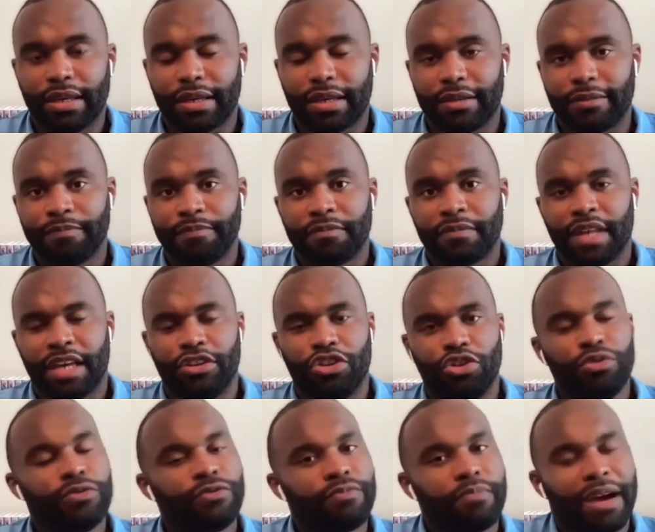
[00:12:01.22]
and
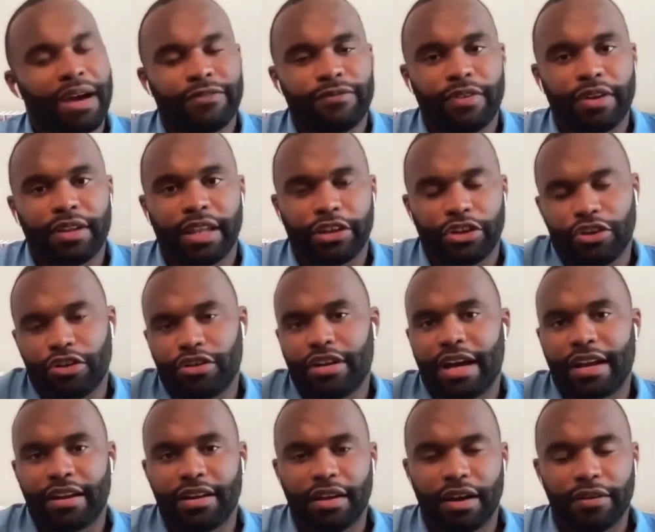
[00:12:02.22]
you might feel like you're
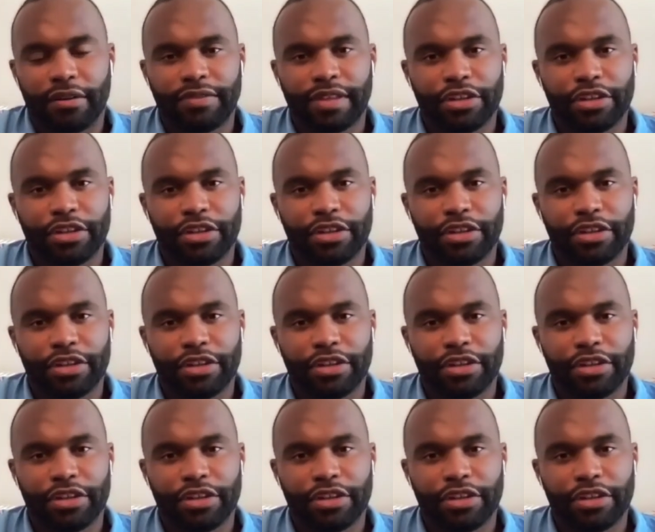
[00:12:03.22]
not enough,